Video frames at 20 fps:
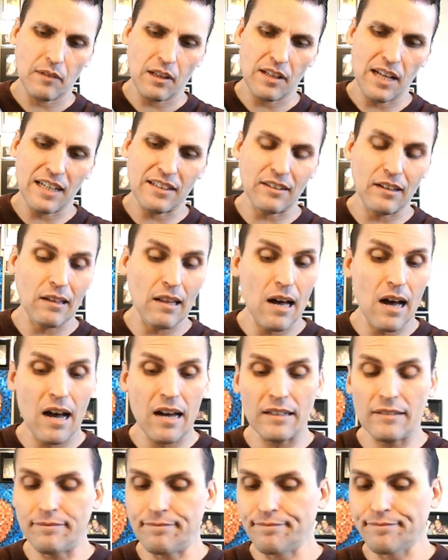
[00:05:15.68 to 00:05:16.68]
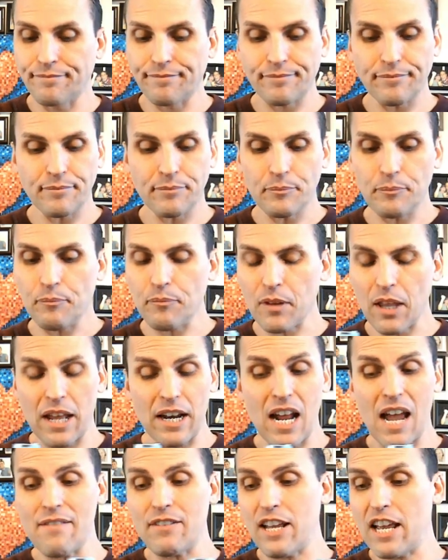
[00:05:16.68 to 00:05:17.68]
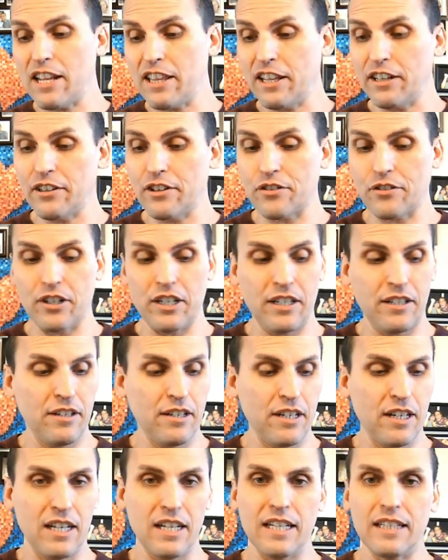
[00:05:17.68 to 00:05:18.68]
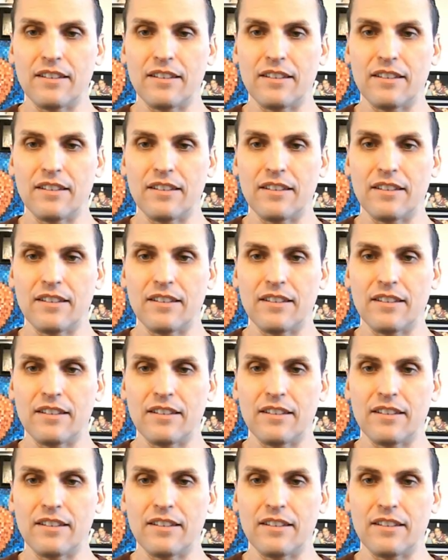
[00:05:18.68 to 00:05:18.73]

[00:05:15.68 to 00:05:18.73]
That's a lot. And I haven't had anything to drink today.